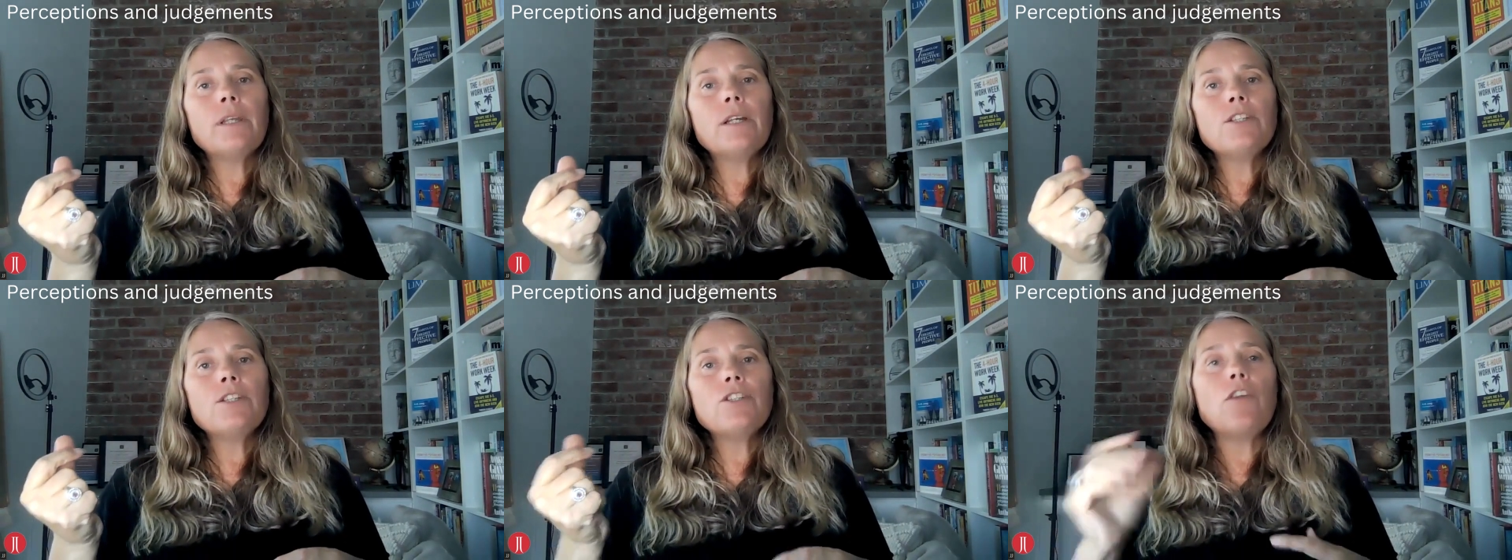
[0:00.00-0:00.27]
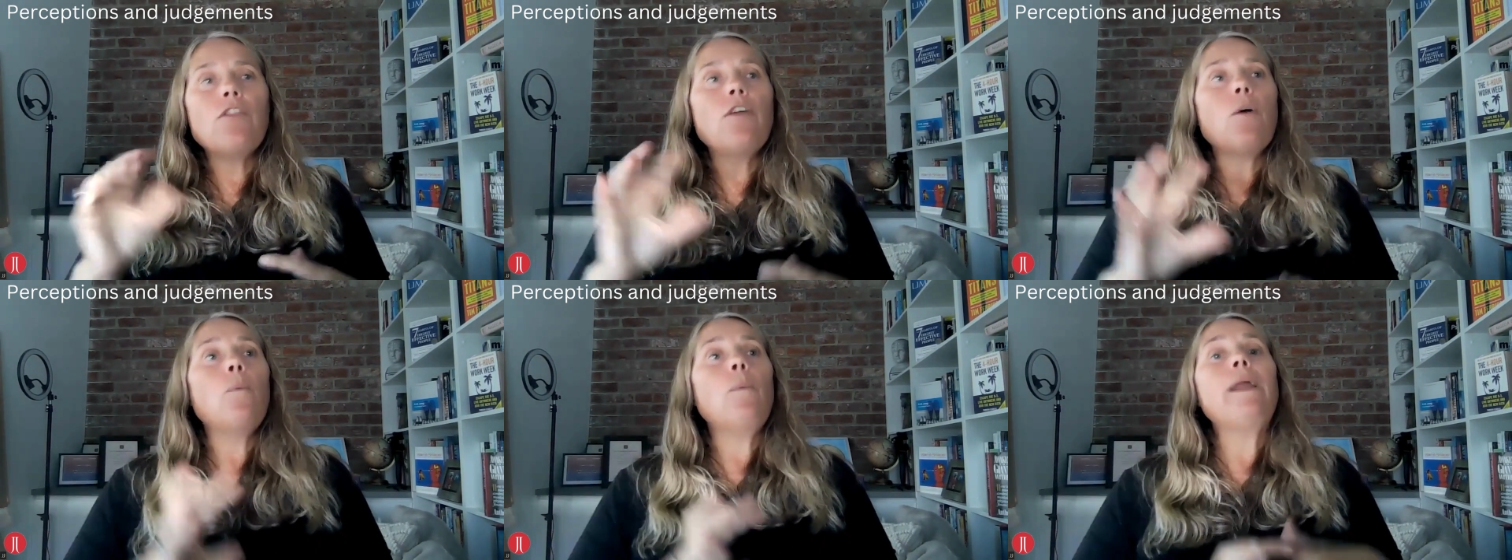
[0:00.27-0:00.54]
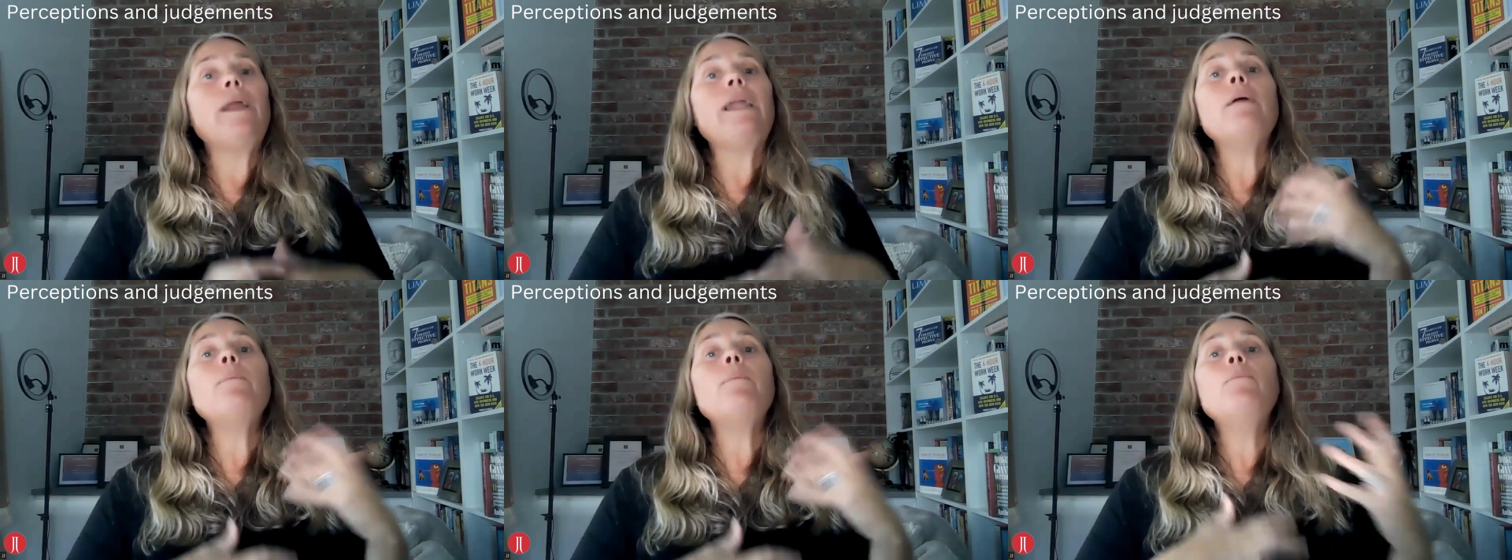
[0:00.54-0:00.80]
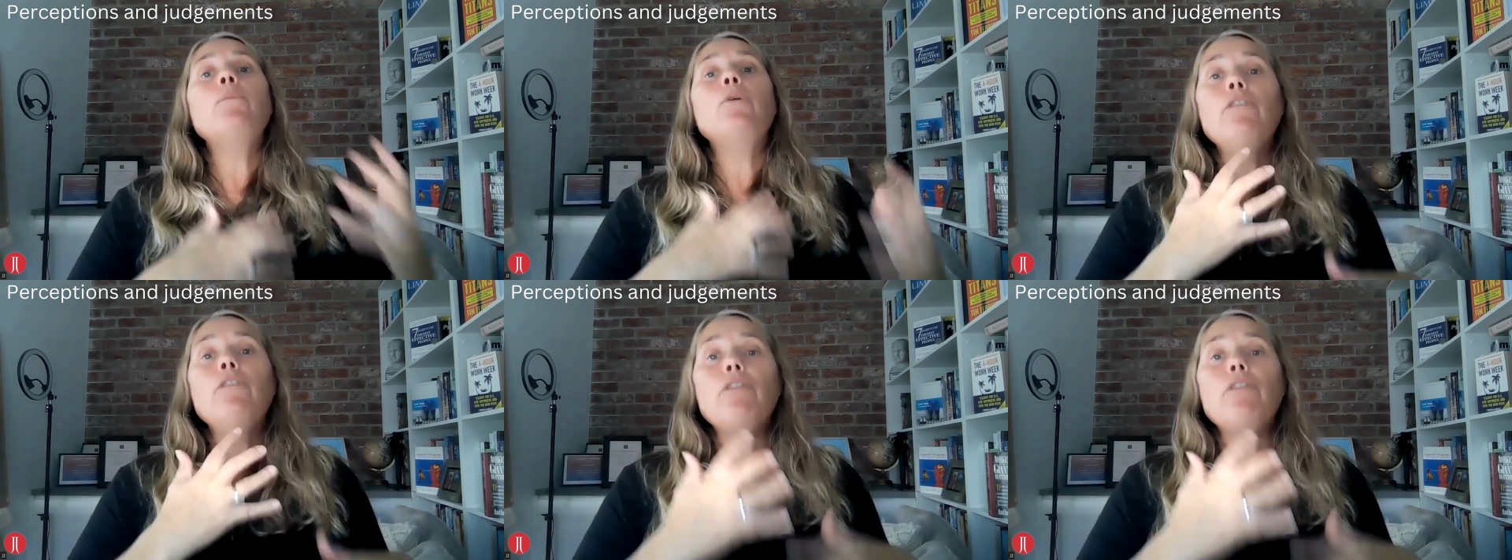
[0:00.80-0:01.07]
so that we
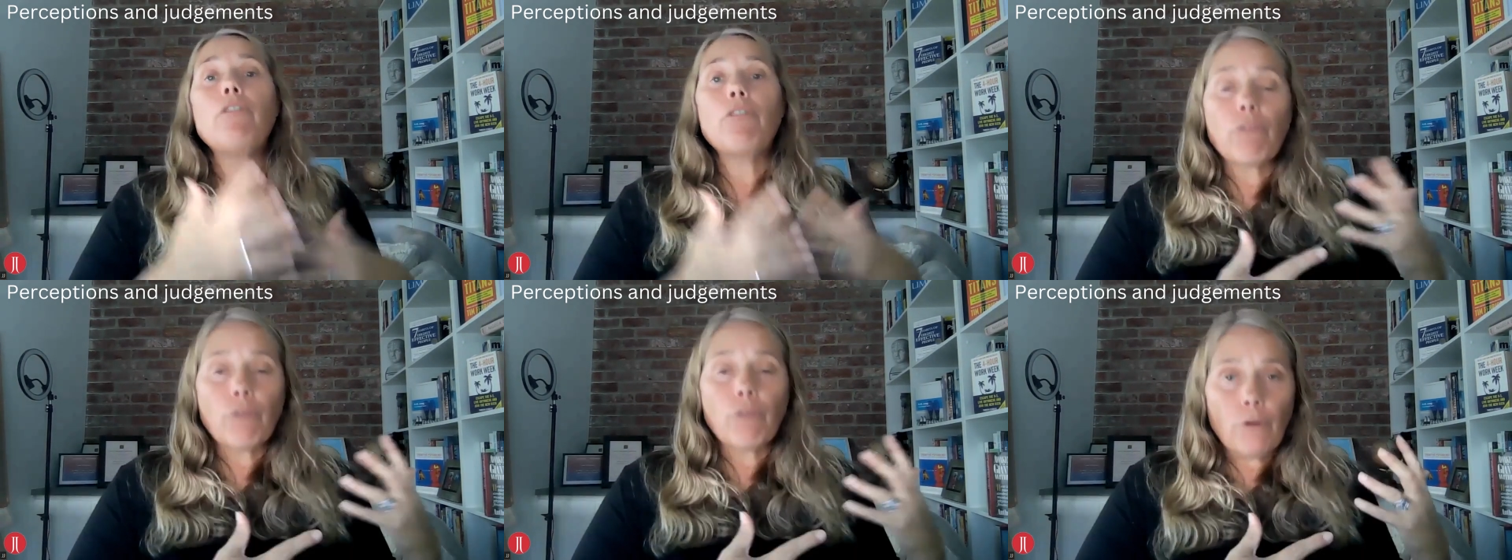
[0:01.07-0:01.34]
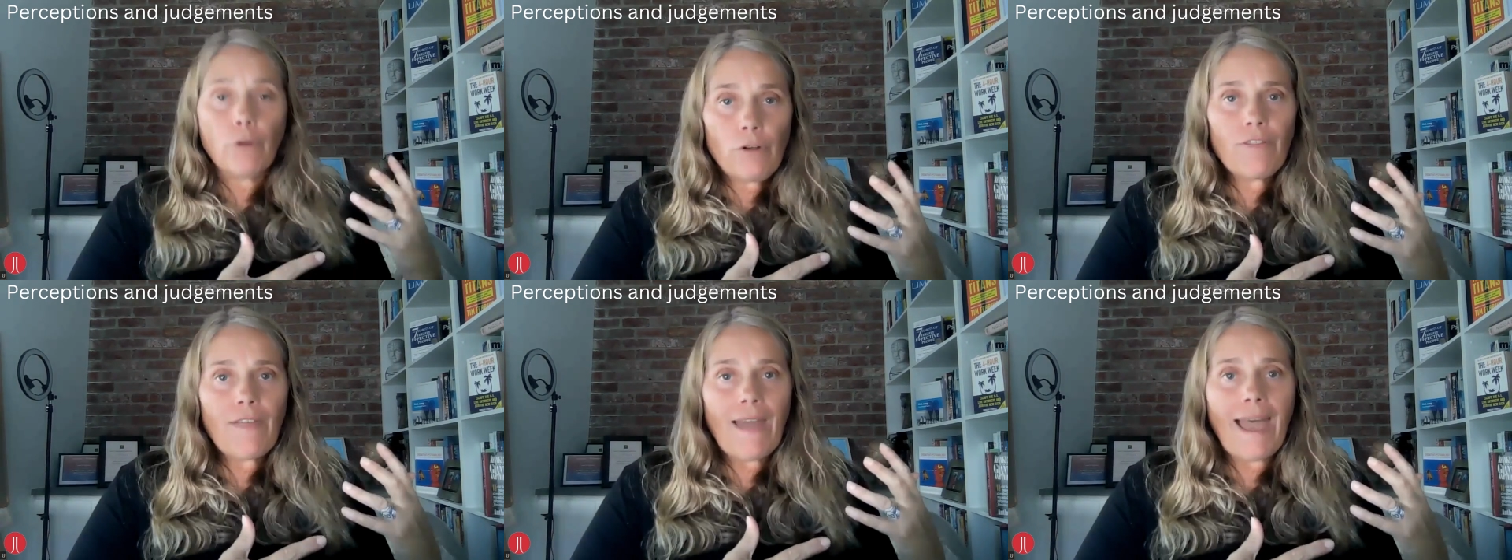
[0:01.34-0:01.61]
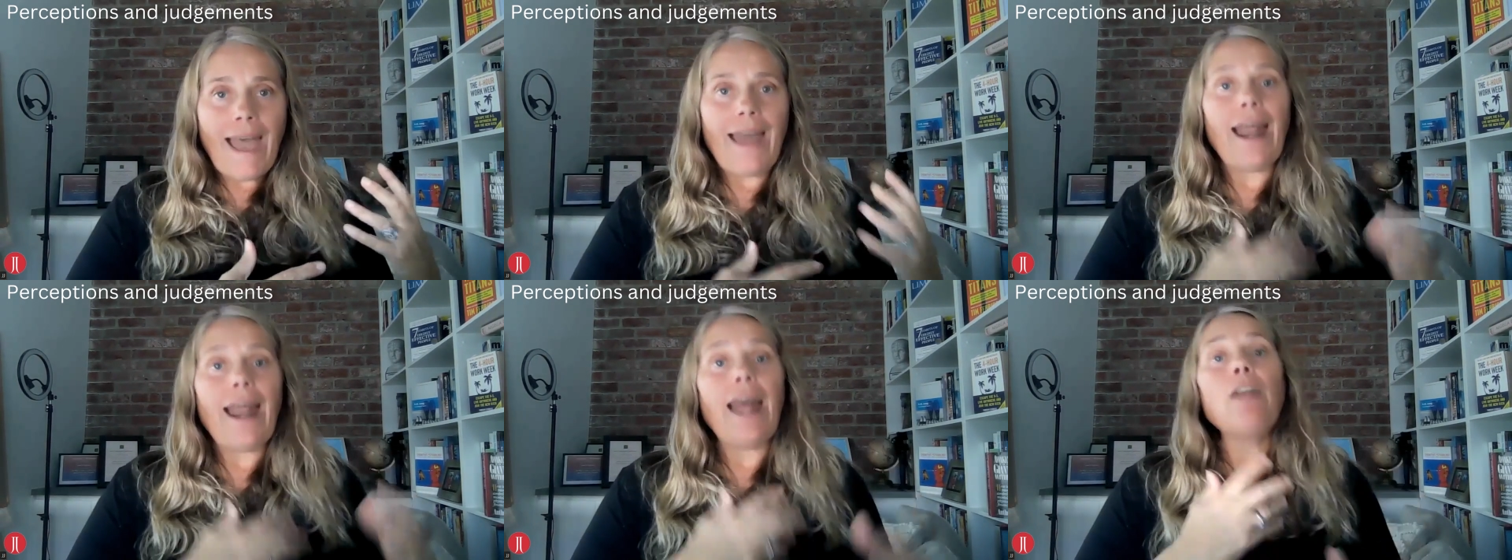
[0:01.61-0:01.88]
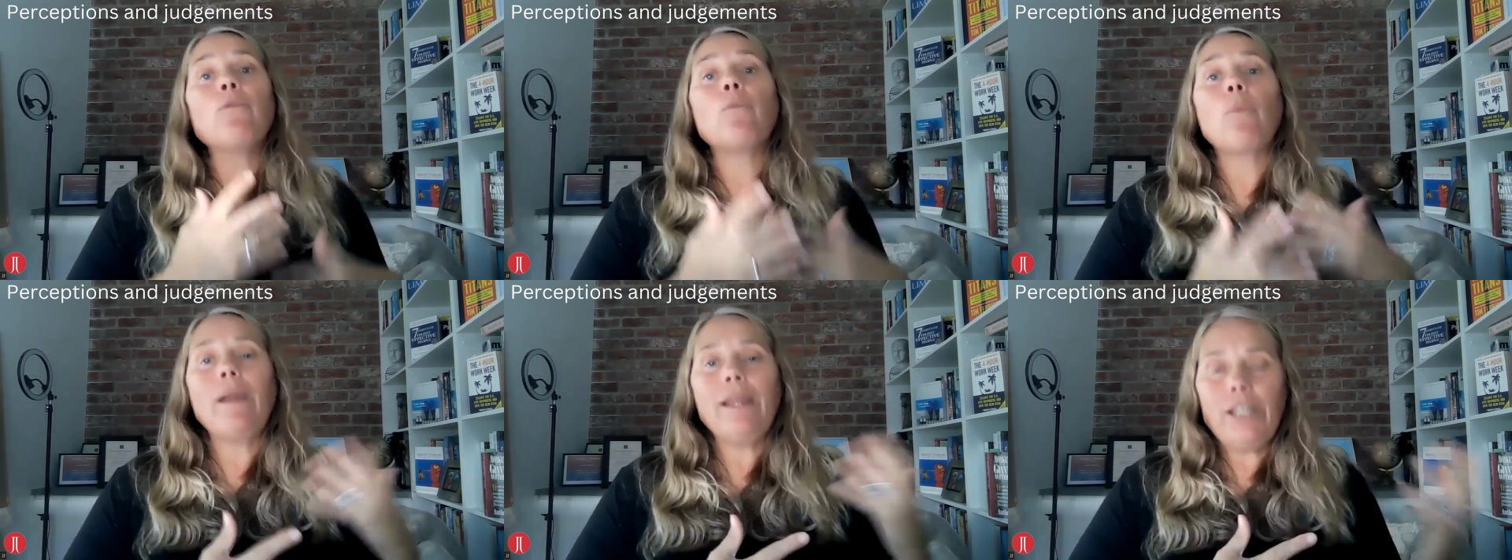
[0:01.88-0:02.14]
can move through that
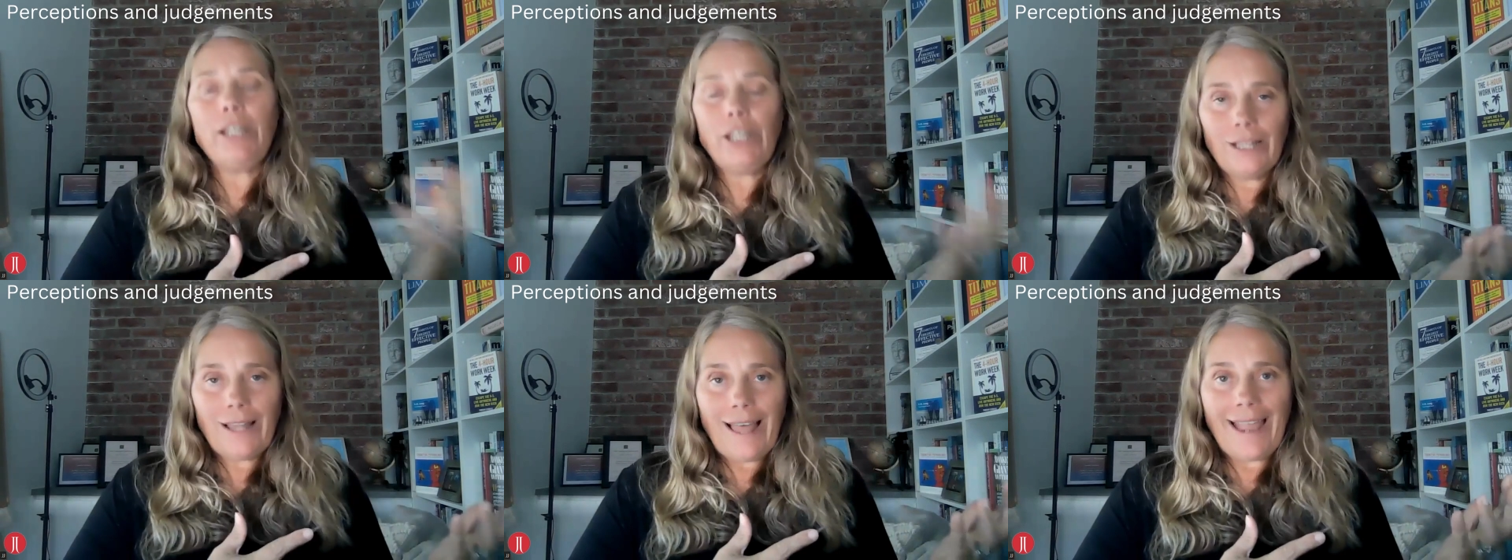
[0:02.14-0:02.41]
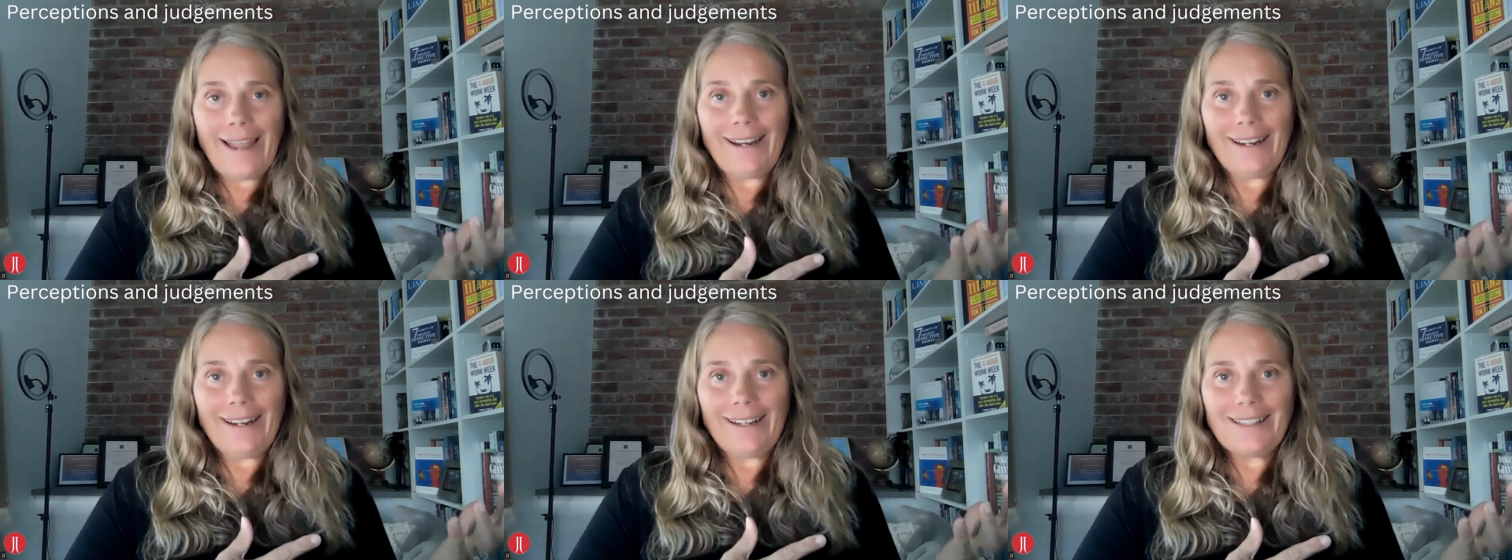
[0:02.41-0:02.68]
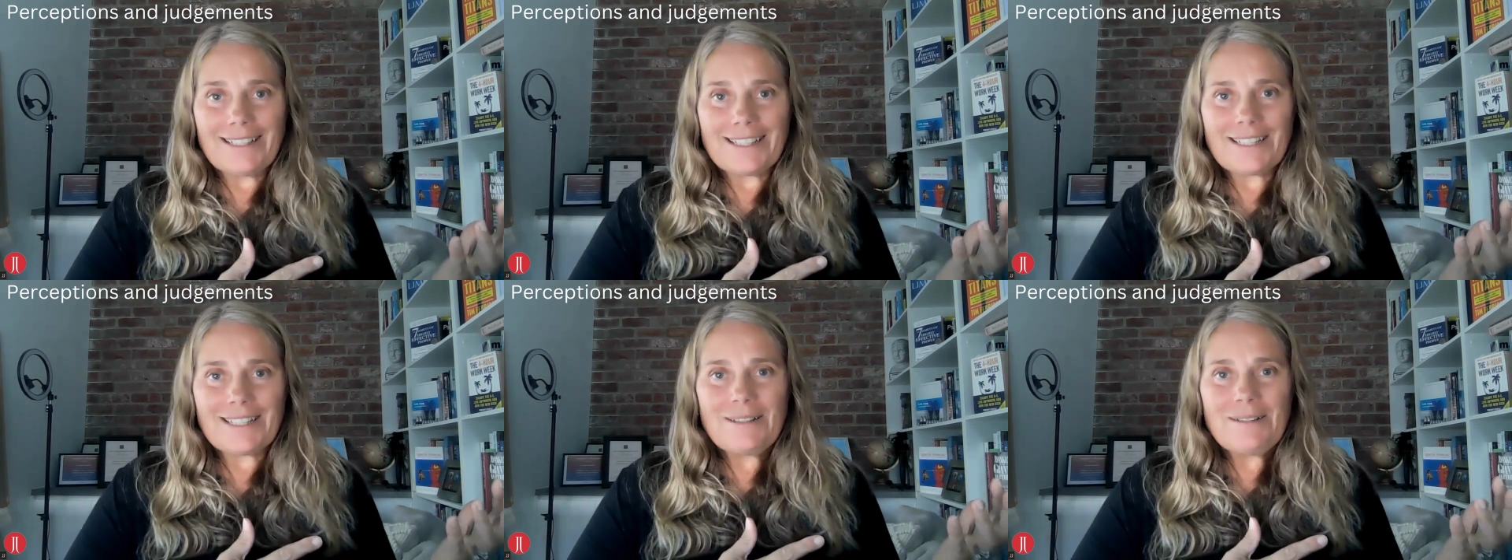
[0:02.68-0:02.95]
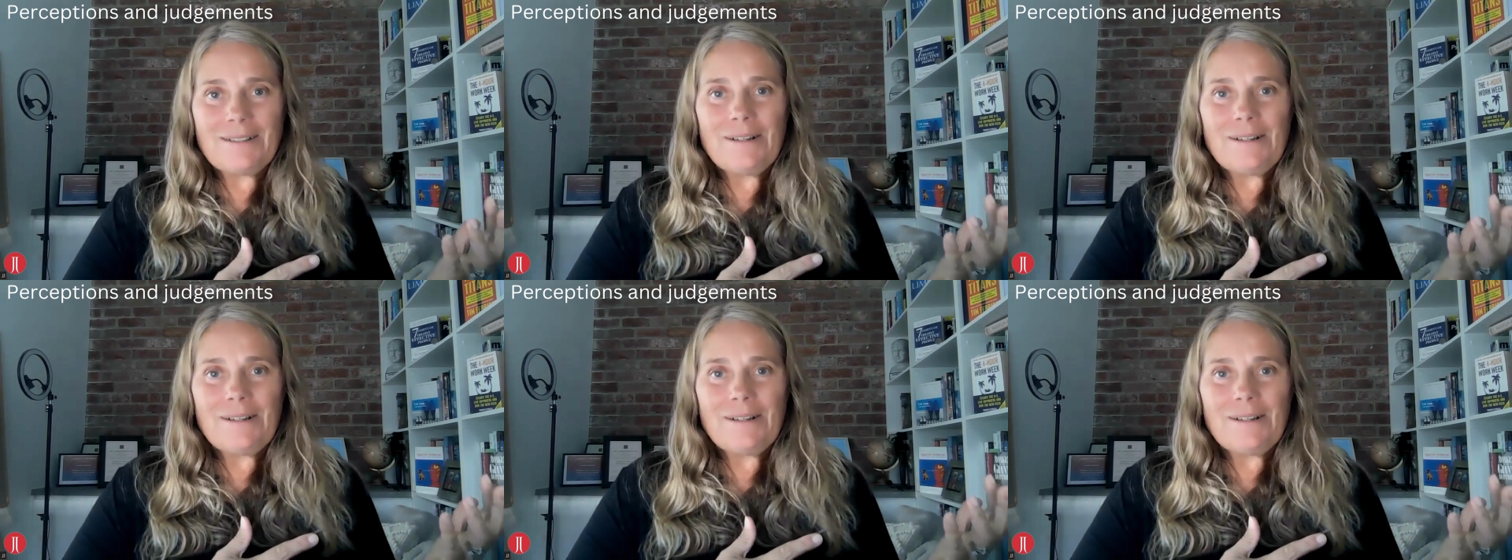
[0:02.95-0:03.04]
and regulate it.